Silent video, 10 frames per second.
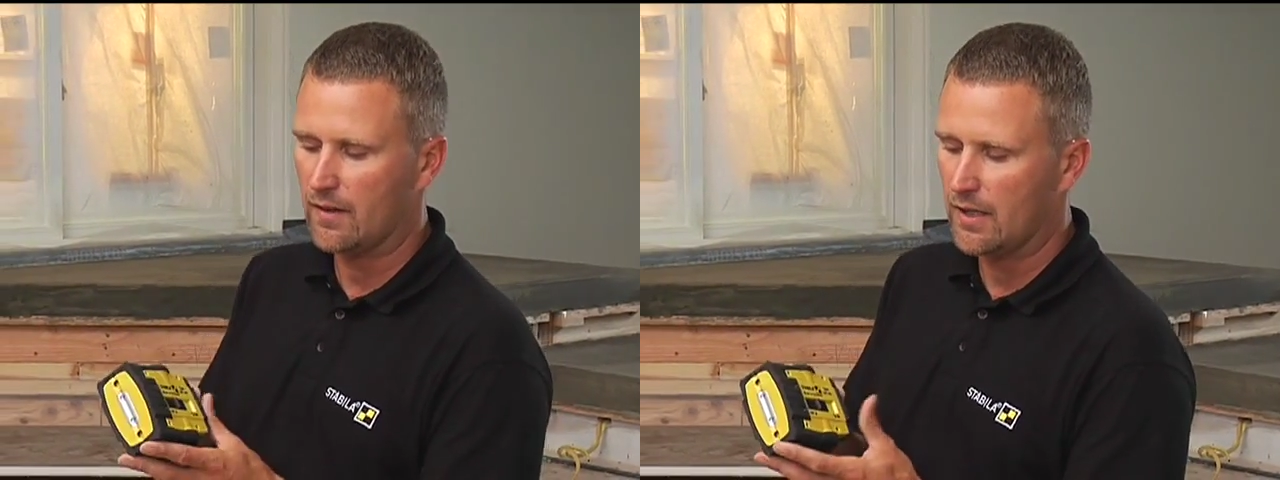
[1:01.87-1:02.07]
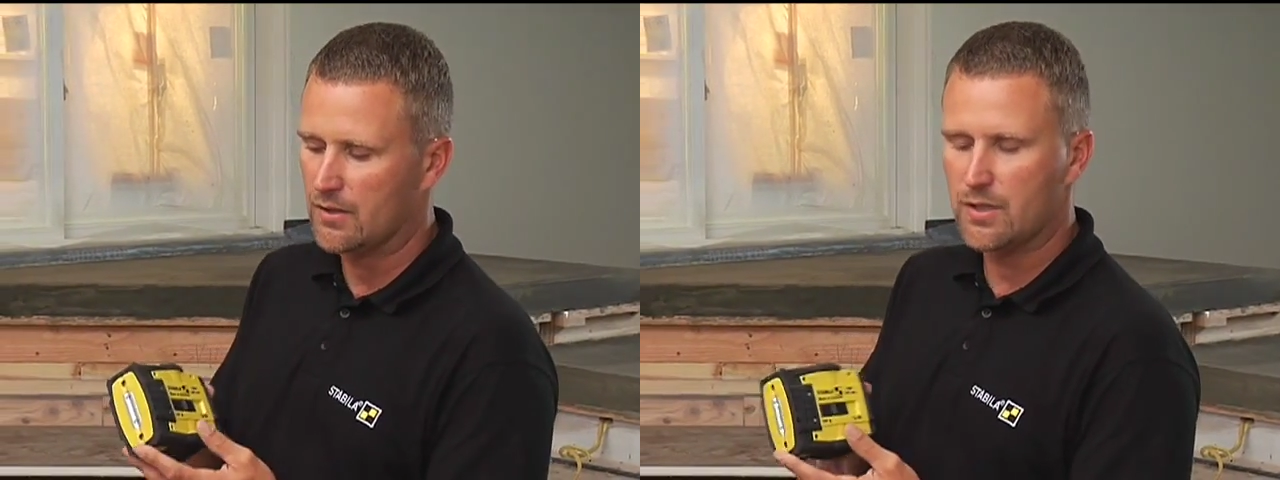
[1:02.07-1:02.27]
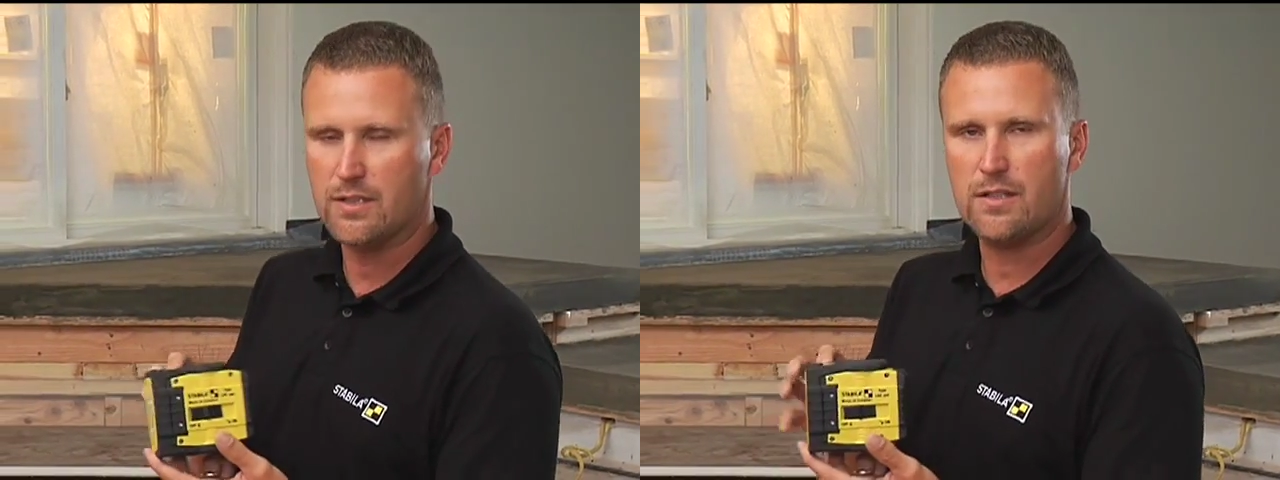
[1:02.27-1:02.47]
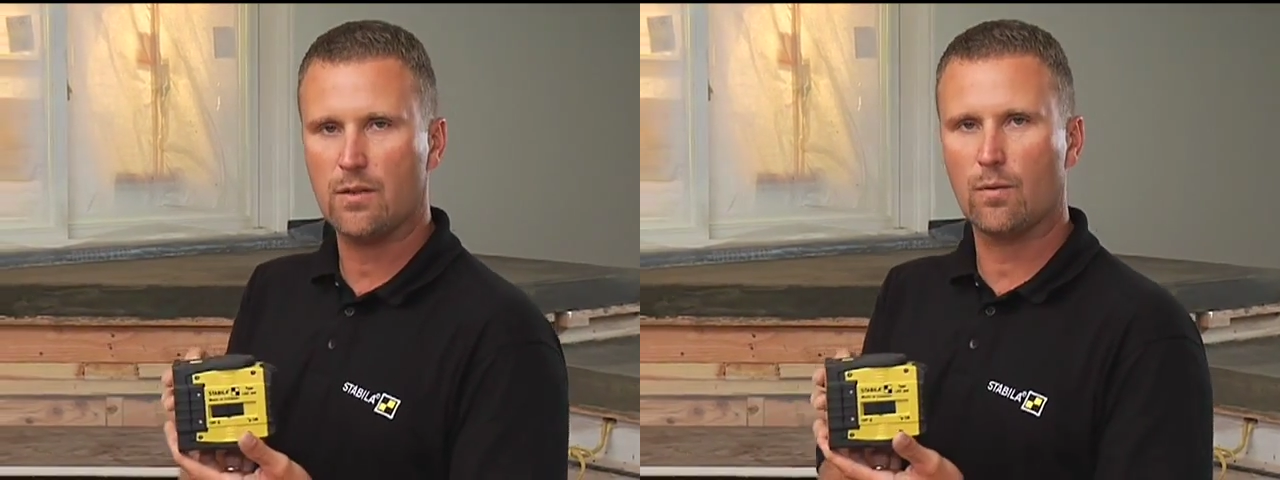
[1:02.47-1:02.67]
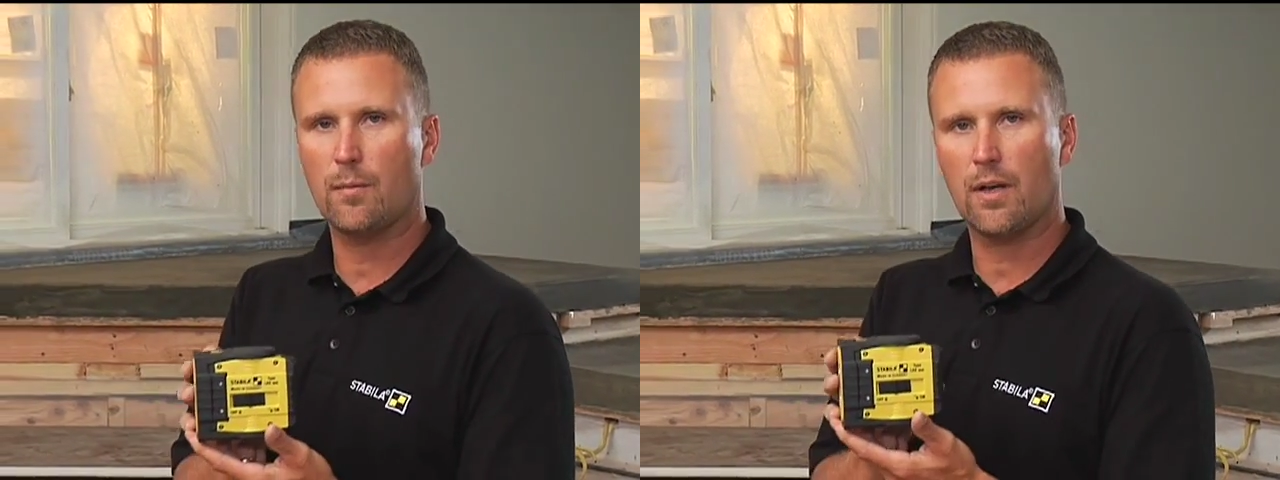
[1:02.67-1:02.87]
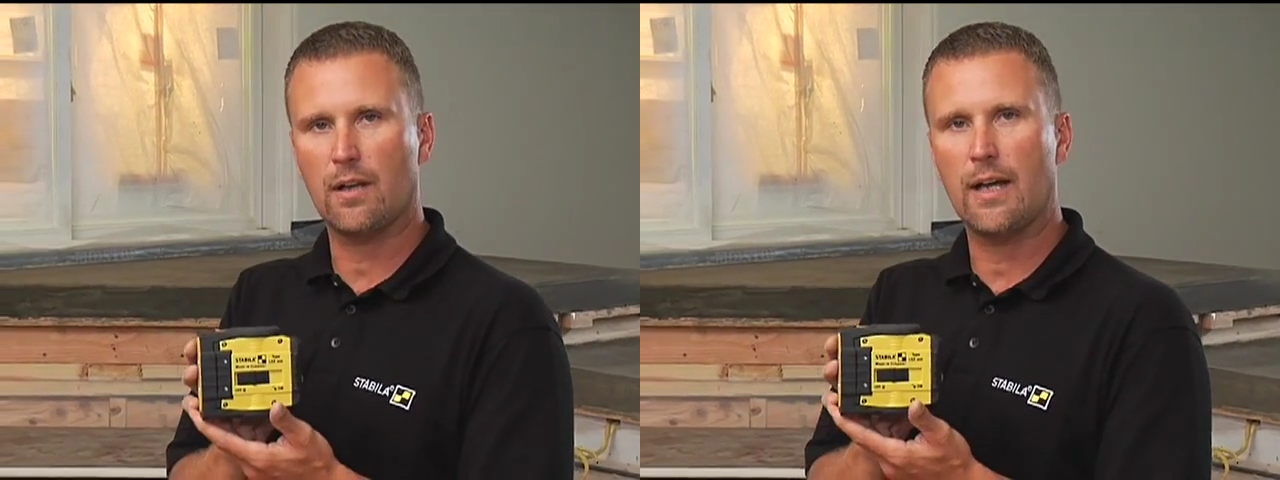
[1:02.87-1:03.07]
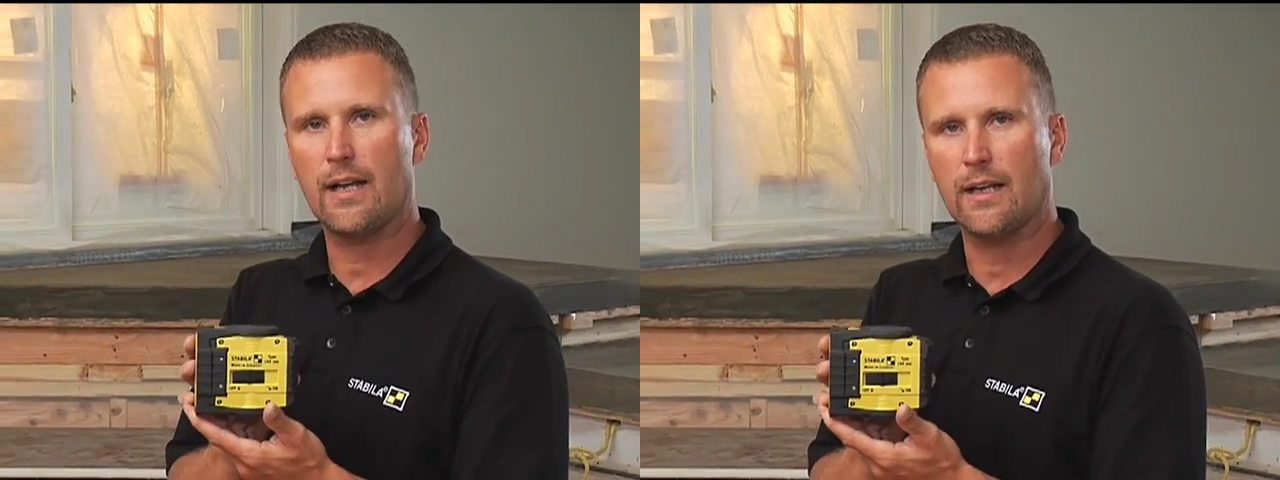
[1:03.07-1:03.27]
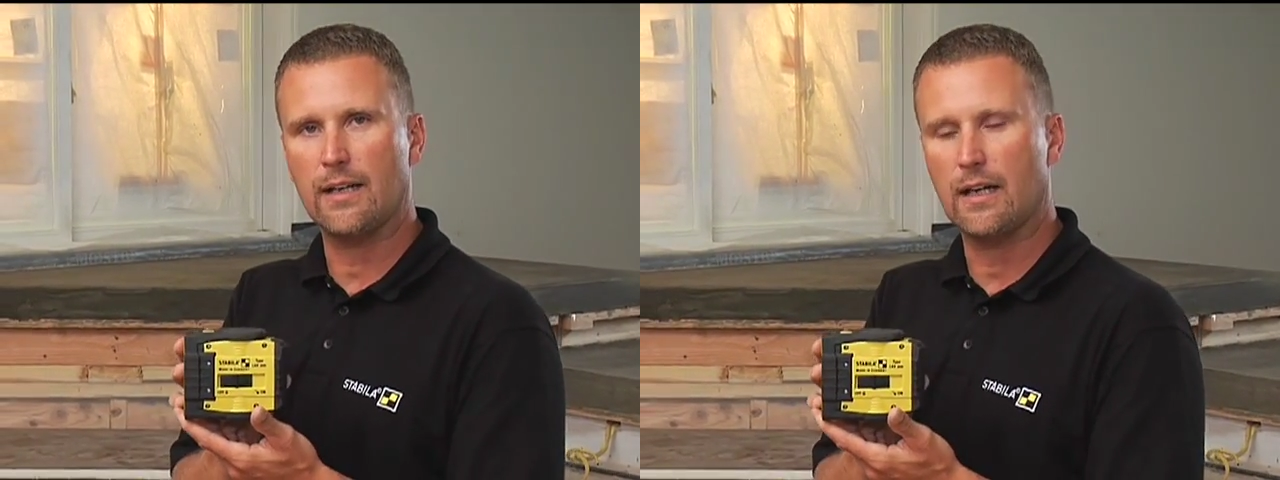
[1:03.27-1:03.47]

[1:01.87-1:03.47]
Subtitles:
is you can see the rubber cladding on the